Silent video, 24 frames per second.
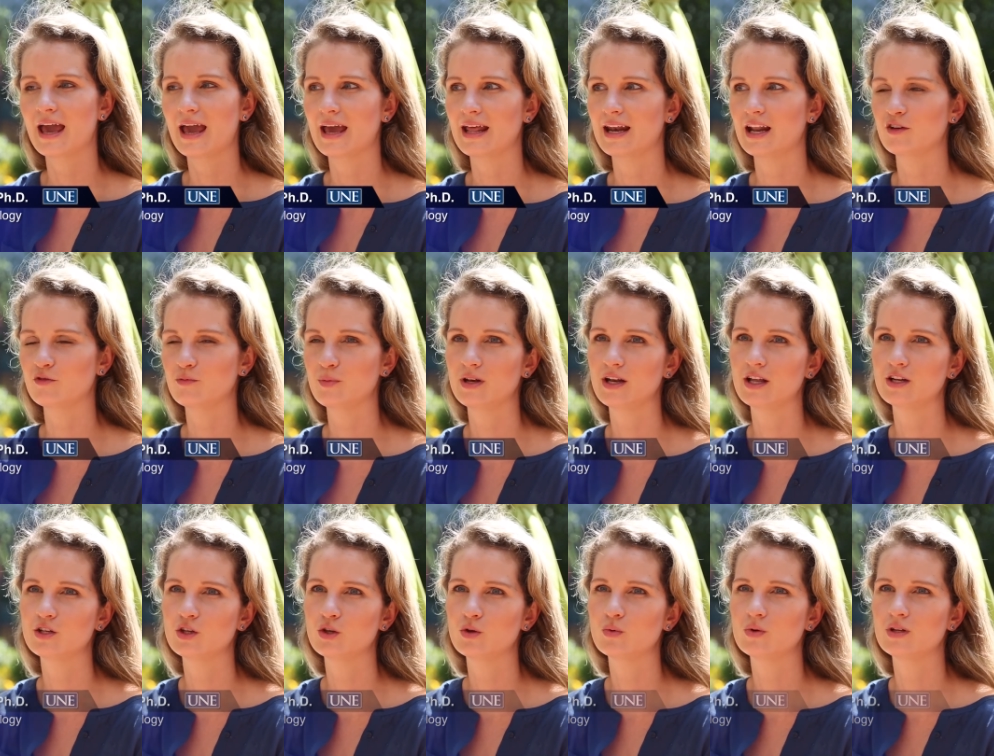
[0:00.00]
And I've been
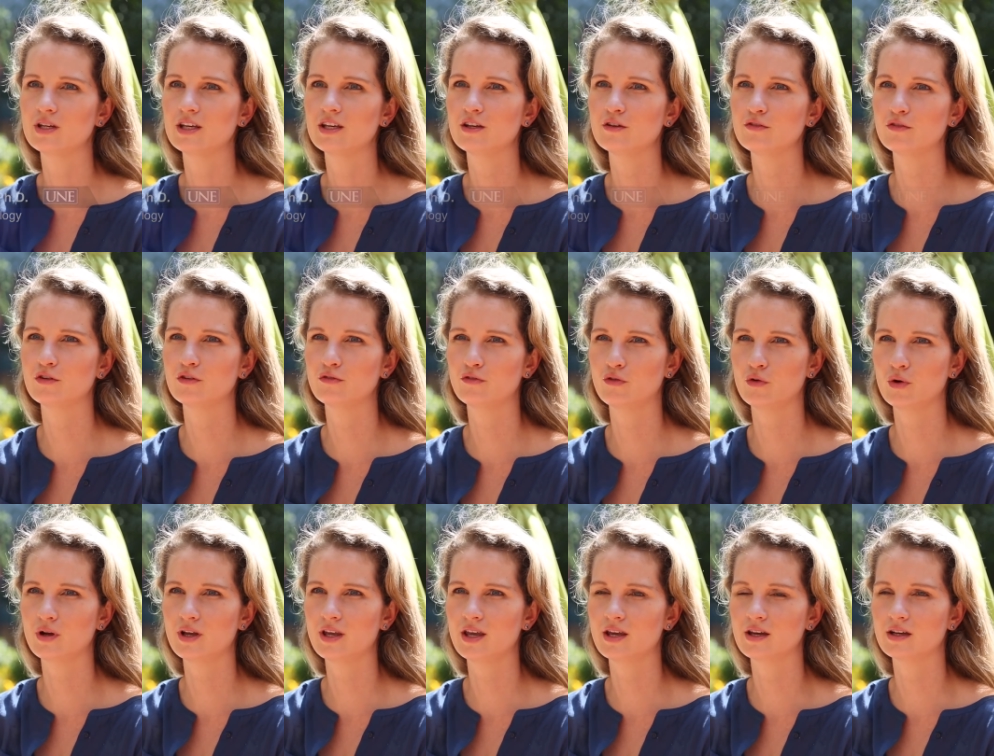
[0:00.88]
at UNE for
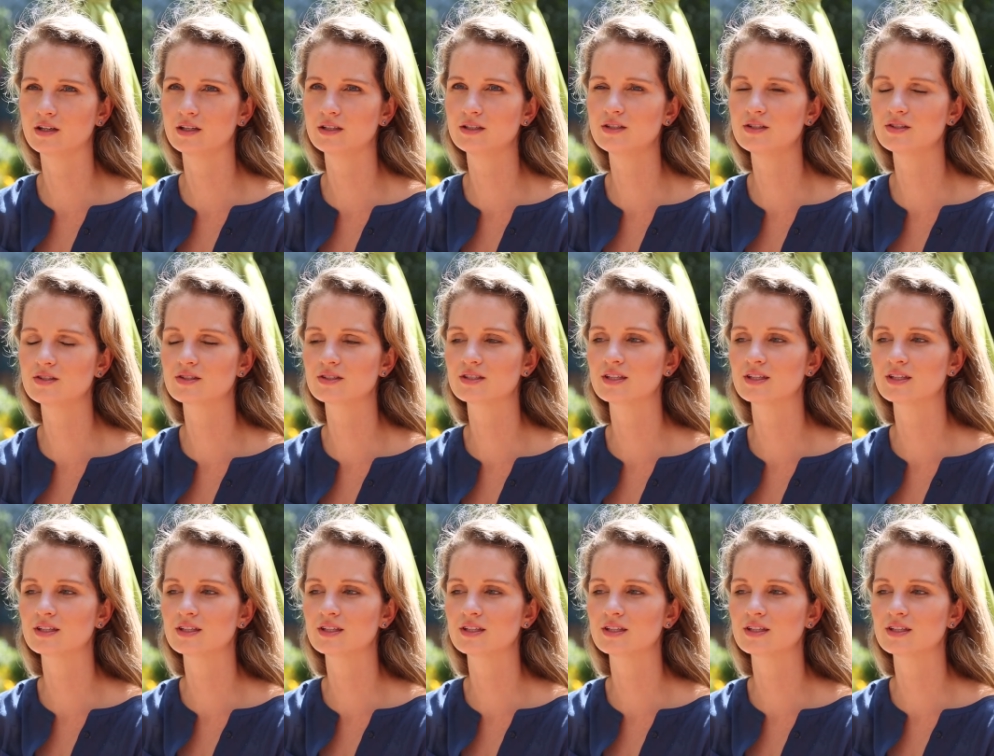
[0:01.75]
four years.